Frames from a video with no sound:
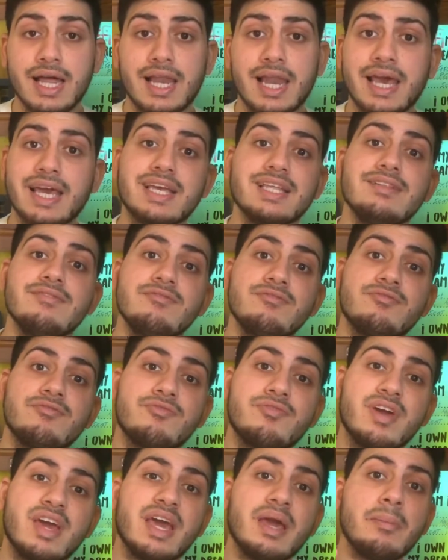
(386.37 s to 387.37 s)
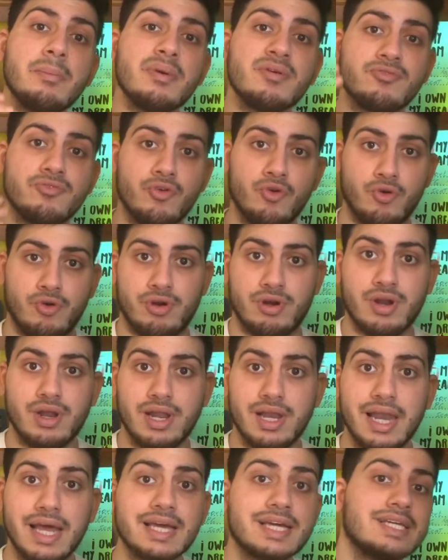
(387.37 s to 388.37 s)
like in way before
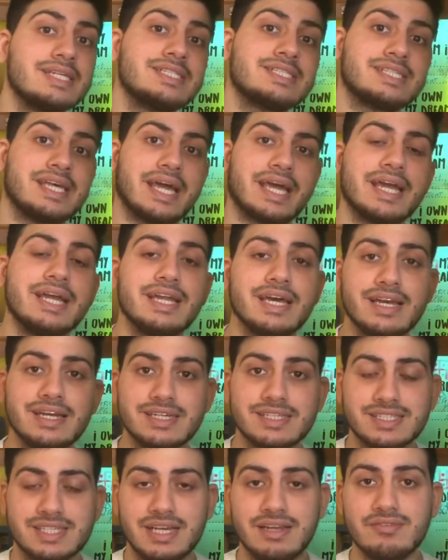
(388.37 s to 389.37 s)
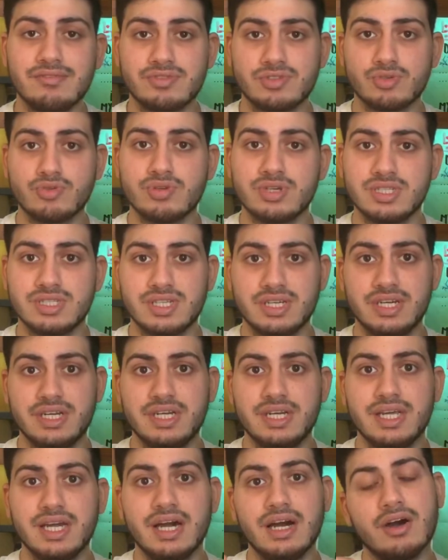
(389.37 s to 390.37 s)
like in second year itself students in
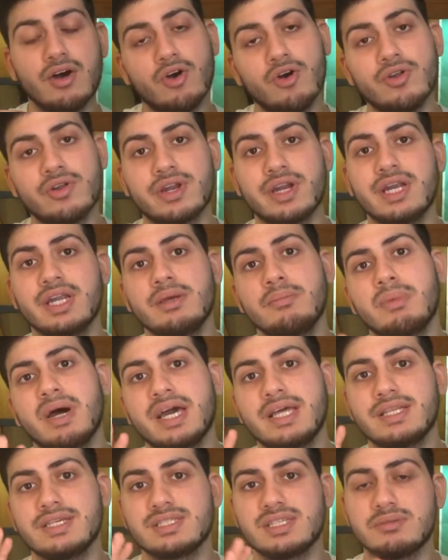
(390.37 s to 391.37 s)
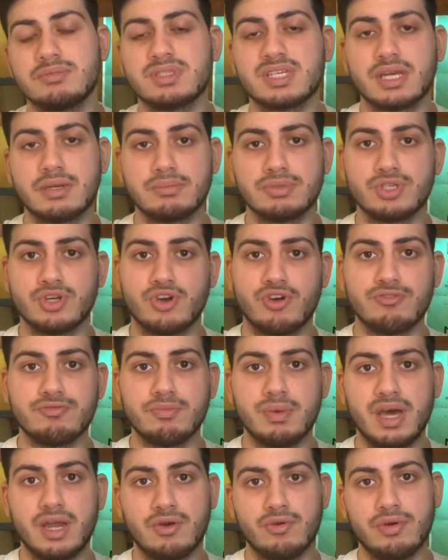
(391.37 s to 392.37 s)
india already buy the subscription
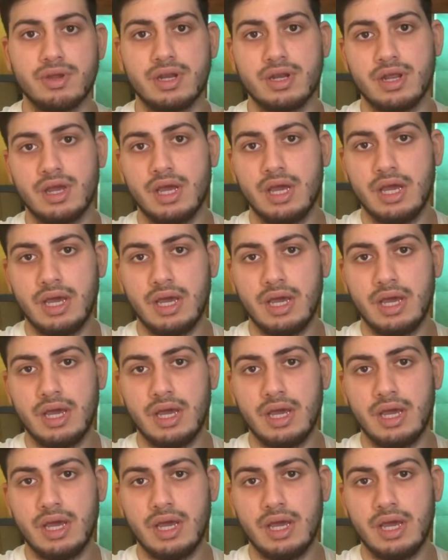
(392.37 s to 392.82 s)
of marrow and